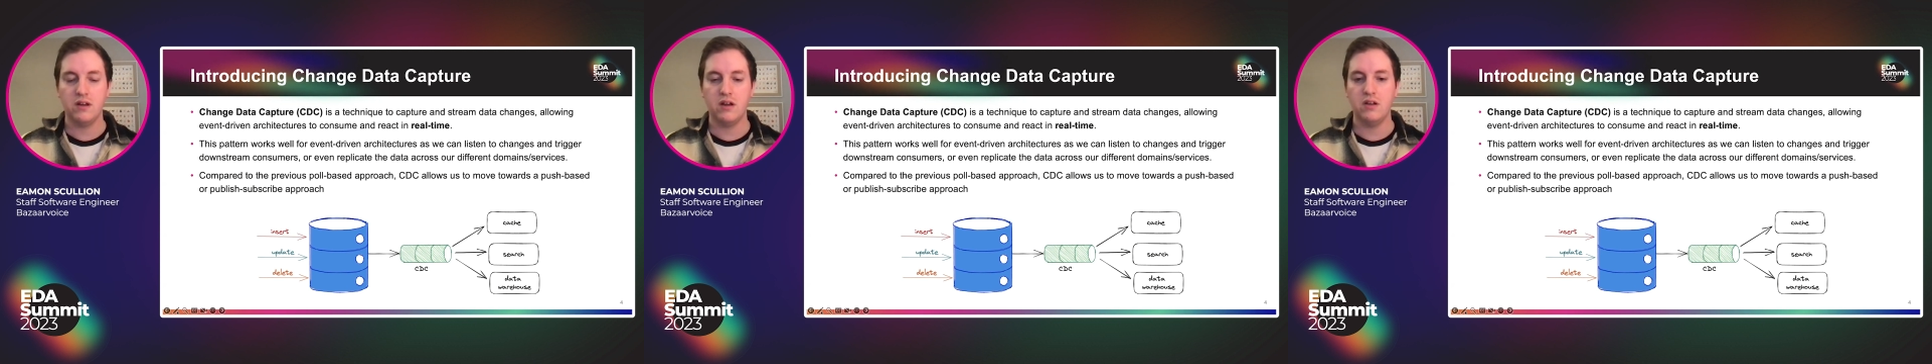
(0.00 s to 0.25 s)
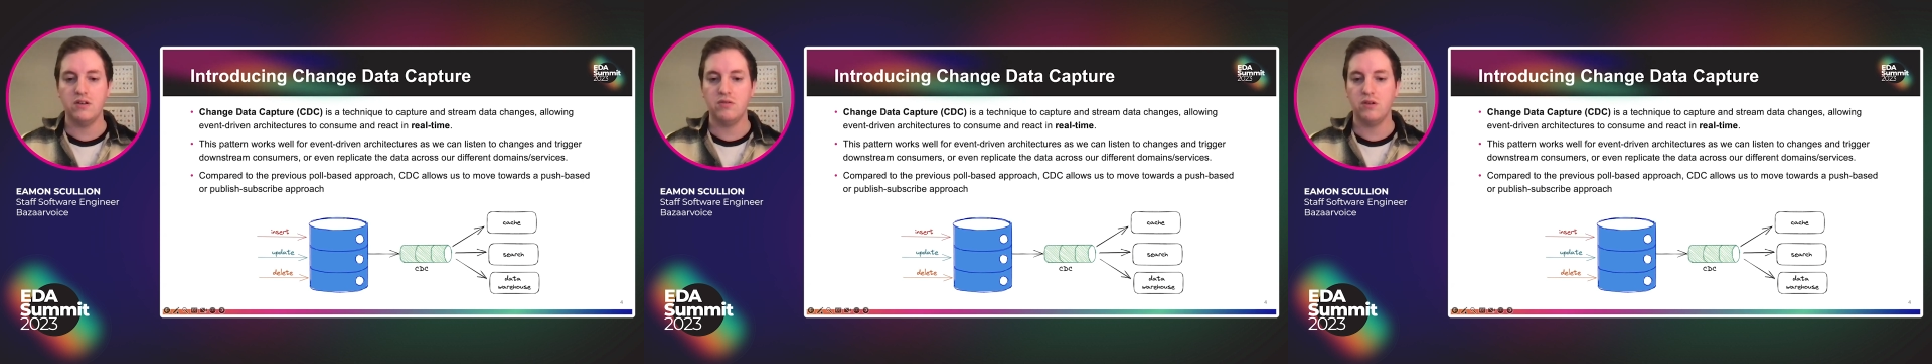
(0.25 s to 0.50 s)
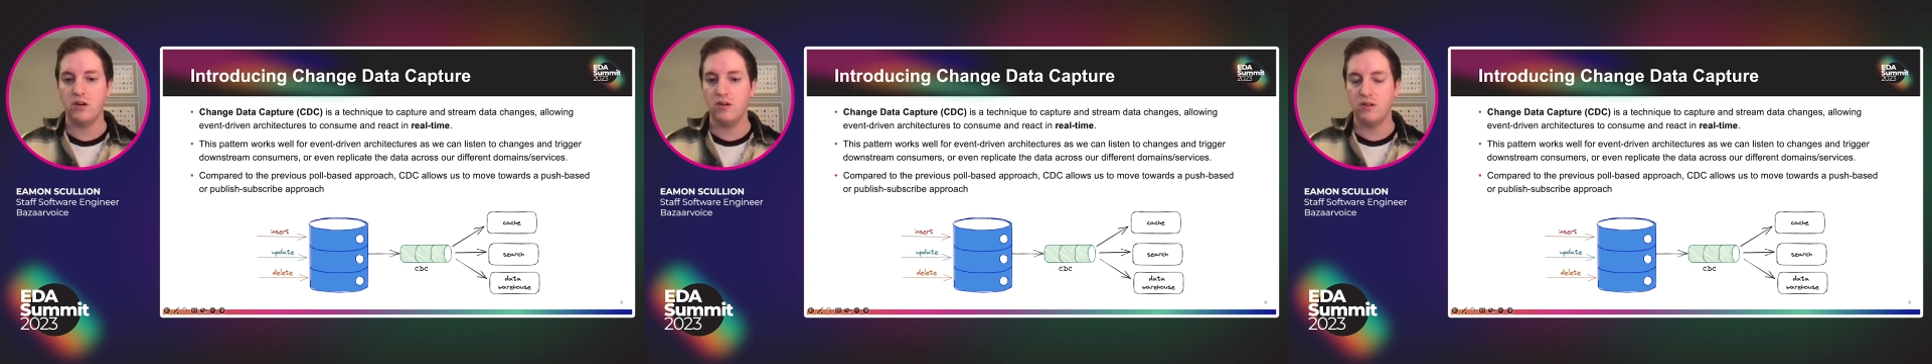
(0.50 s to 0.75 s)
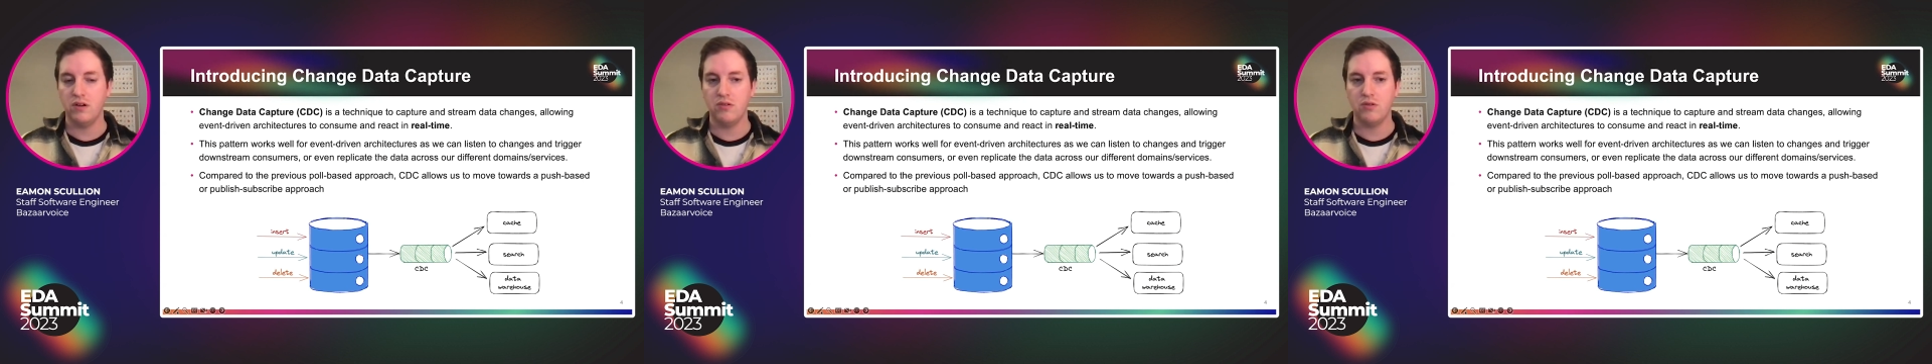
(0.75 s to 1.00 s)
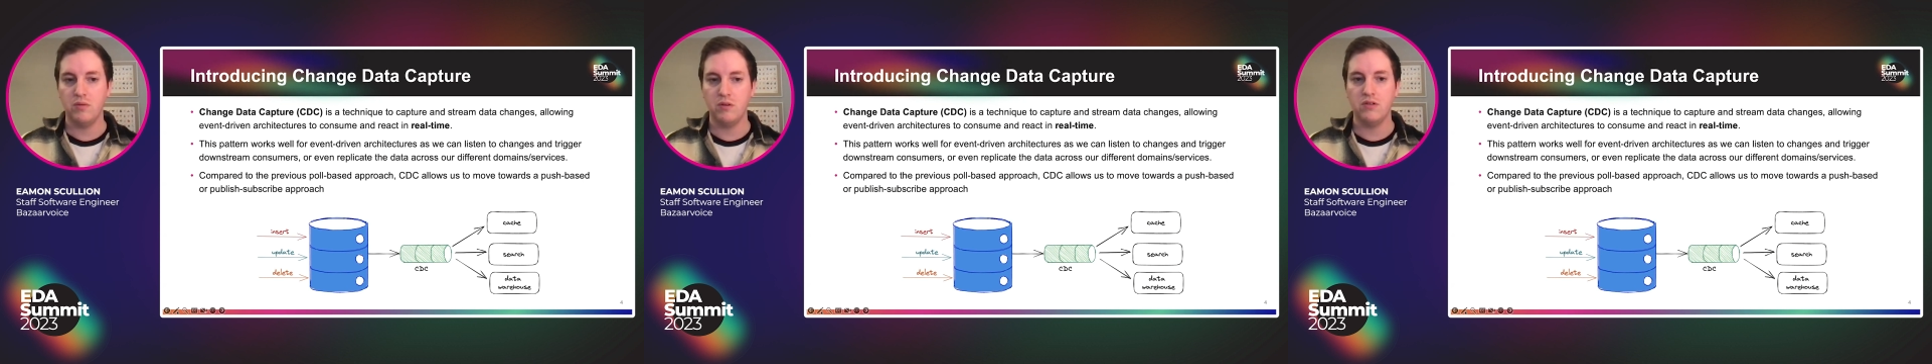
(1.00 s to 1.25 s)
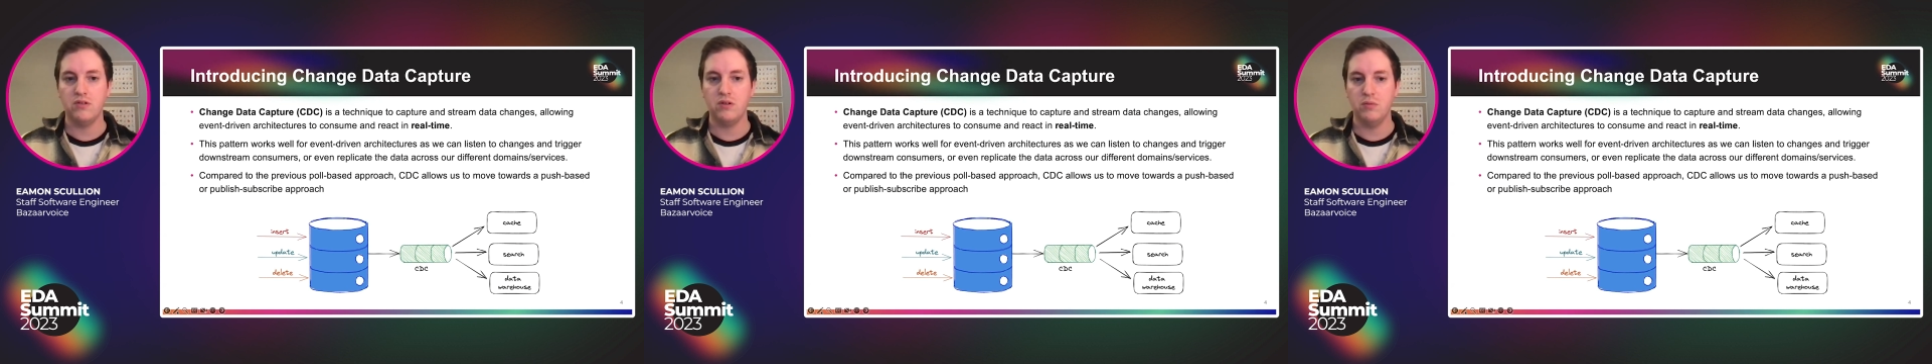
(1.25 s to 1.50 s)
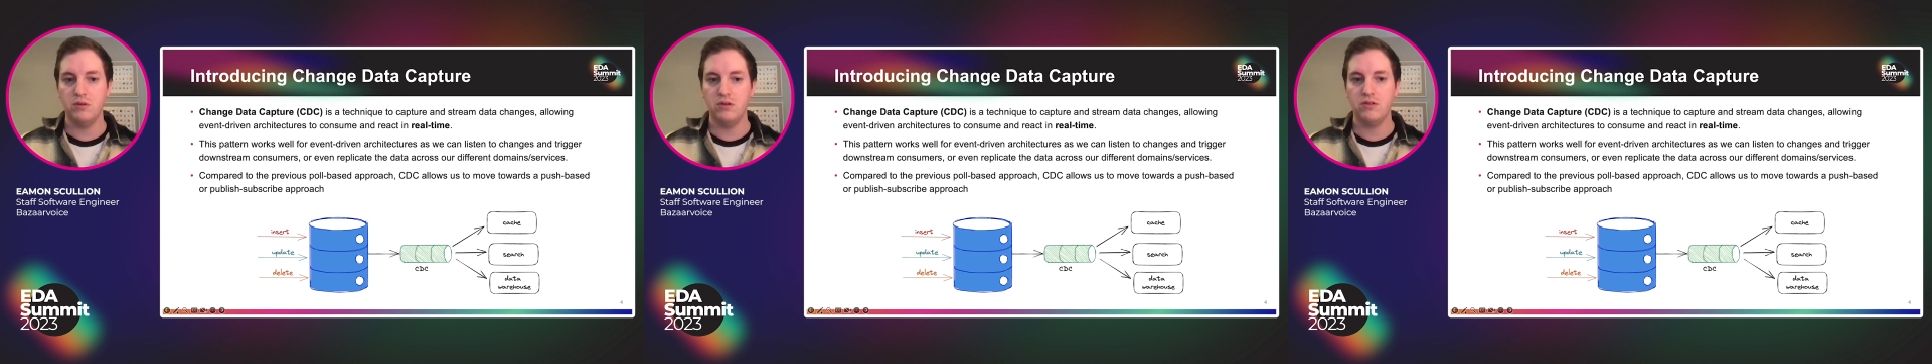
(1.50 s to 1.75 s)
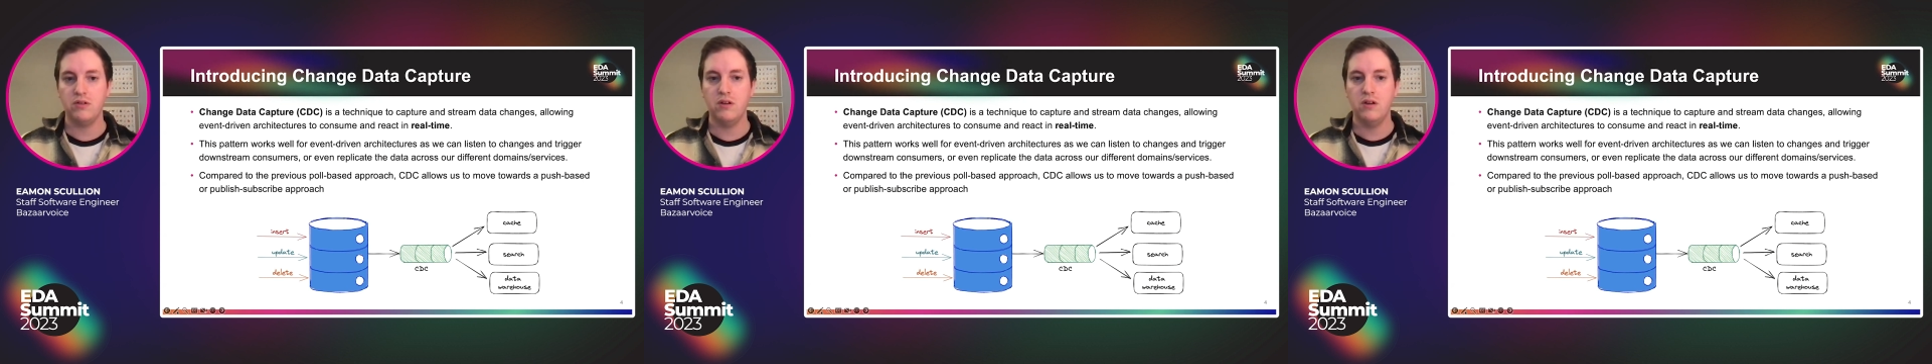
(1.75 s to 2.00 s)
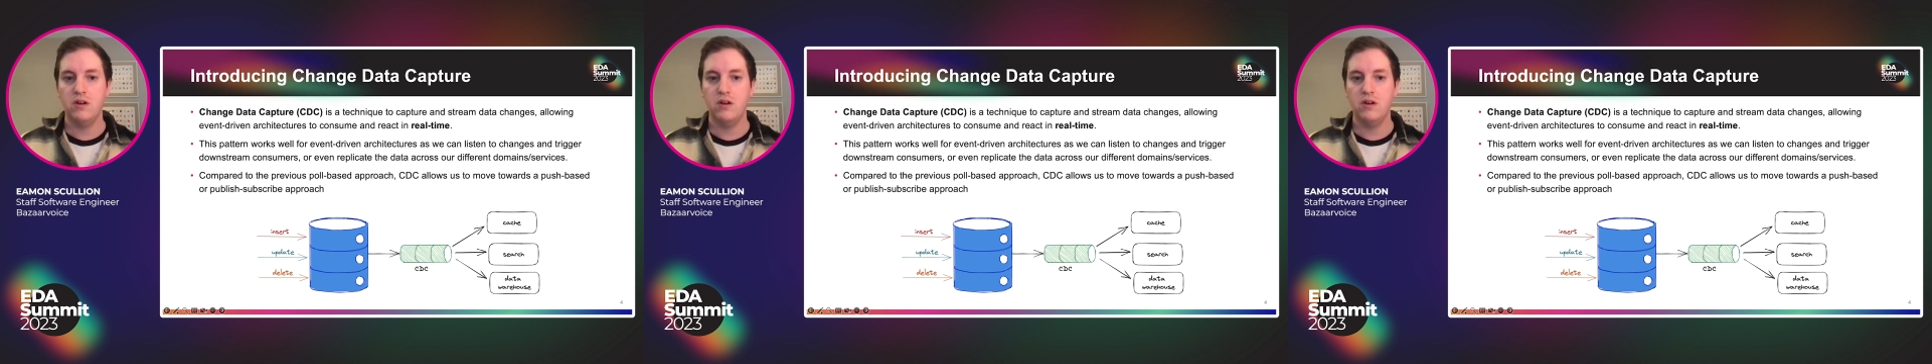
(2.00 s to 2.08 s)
and trigger downstream consumers,